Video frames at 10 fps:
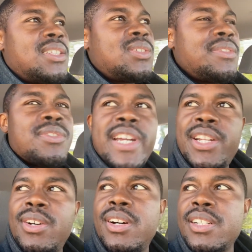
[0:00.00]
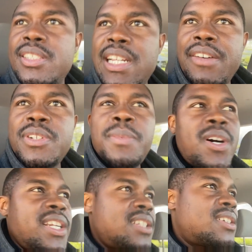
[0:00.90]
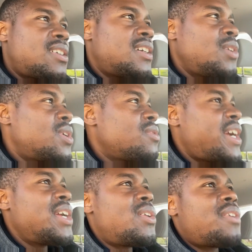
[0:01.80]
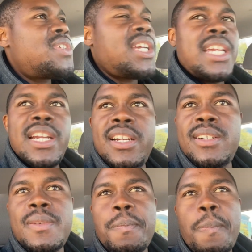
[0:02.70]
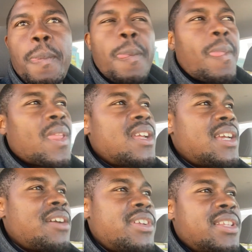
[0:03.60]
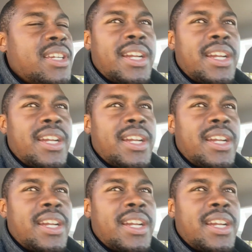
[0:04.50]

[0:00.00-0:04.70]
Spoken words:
Don't have the radio on having a party in the car. You want the radio off so you can hear everything.